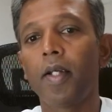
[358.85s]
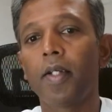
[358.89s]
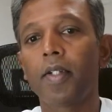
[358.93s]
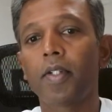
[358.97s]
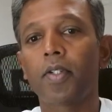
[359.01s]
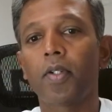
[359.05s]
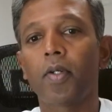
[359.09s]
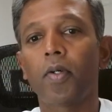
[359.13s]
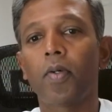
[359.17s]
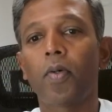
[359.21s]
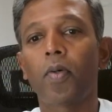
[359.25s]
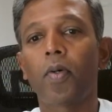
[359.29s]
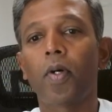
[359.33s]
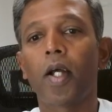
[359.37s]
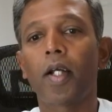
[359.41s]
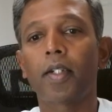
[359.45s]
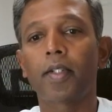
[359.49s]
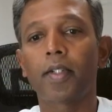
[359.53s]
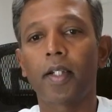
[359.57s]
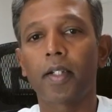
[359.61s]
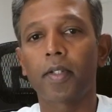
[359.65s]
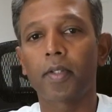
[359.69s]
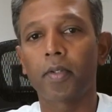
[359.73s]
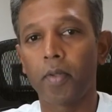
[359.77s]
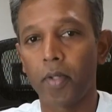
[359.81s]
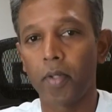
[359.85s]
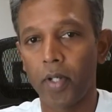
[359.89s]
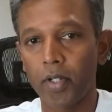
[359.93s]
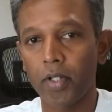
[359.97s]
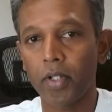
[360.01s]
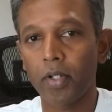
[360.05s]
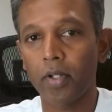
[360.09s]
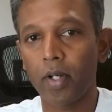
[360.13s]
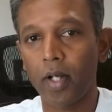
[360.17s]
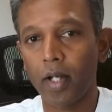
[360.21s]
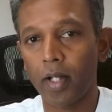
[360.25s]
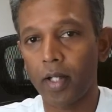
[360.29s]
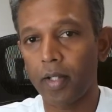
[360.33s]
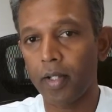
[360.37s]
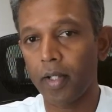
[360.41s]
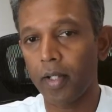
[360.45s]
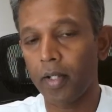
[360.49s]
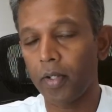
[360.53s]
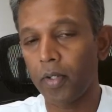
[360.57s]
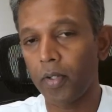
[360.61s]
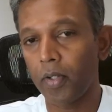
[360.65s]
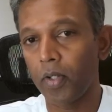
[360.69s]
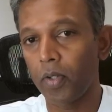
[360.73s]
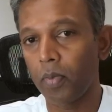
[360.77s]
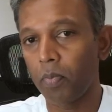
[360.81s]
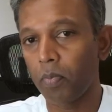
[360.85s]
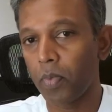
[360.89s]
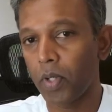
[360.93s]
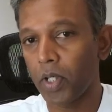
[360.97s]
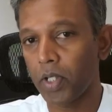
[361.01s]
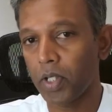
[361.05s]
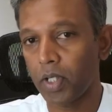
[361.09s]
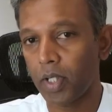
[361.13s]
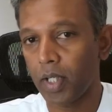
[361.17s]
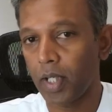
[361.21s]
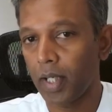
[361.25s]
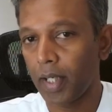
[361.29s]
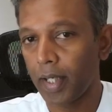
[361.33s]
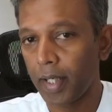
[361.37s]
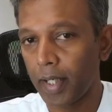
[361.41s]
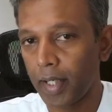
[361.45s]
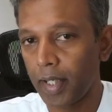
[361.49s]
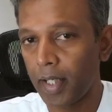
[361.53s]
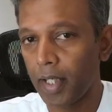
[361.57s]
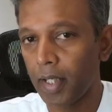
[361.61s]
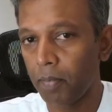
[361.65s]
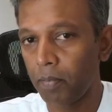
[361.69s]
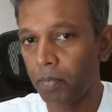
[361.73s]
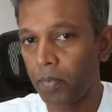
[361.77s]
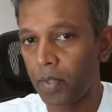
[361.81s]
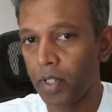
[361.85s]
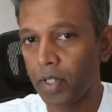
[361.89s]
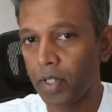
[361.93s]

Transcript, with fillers: So, as a solution architect, you must keep